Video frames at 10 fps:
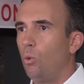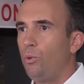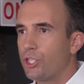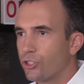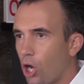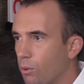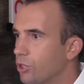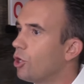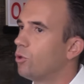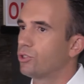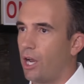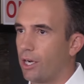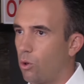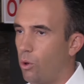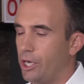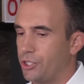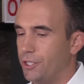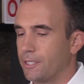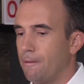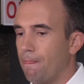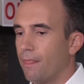We start with those kind of questions.